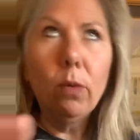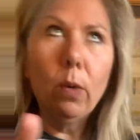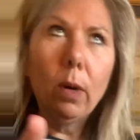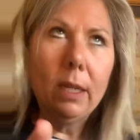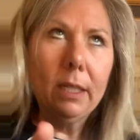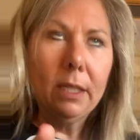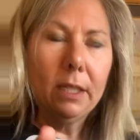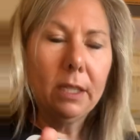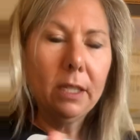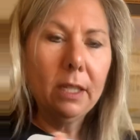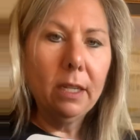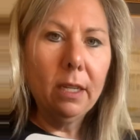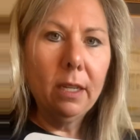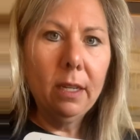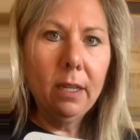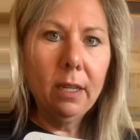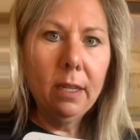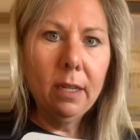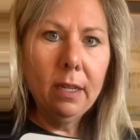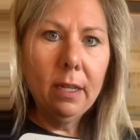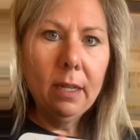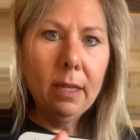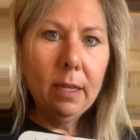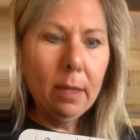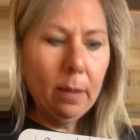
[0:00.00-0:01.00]
ones,
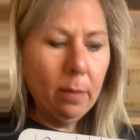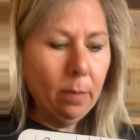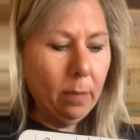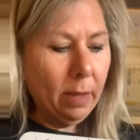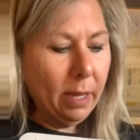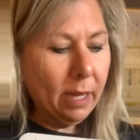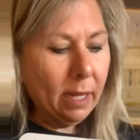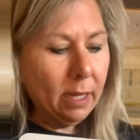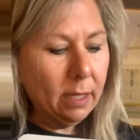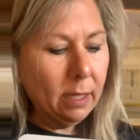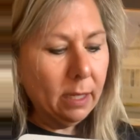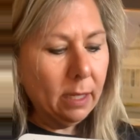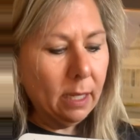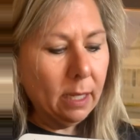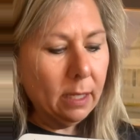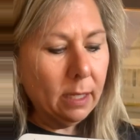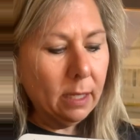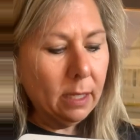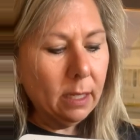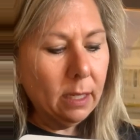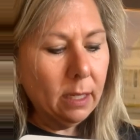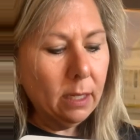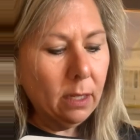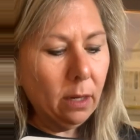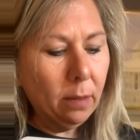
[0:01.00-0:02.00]
because this
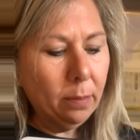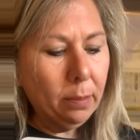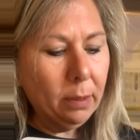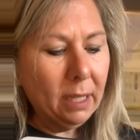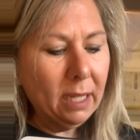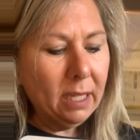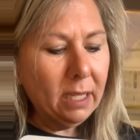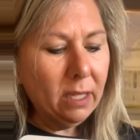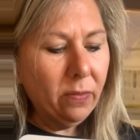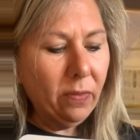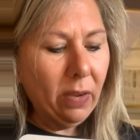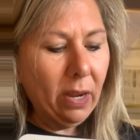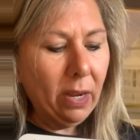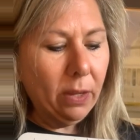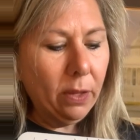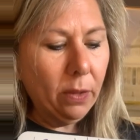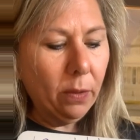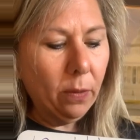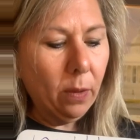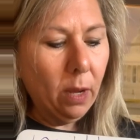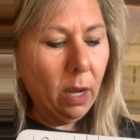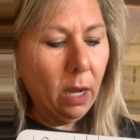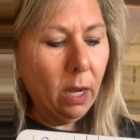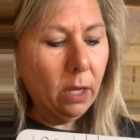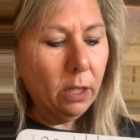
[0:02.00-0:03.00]
is our place value.
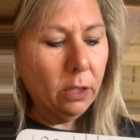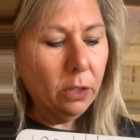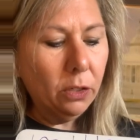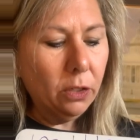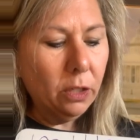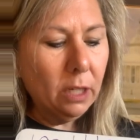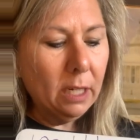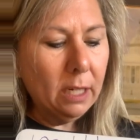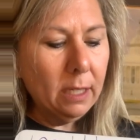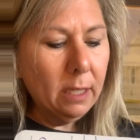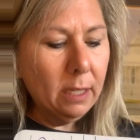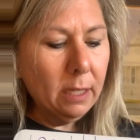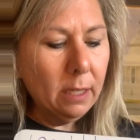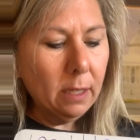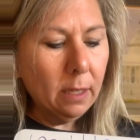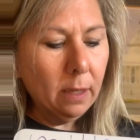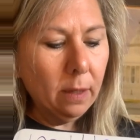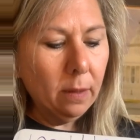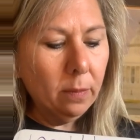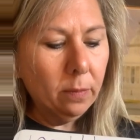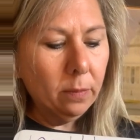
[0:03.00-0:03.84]
Hundreds,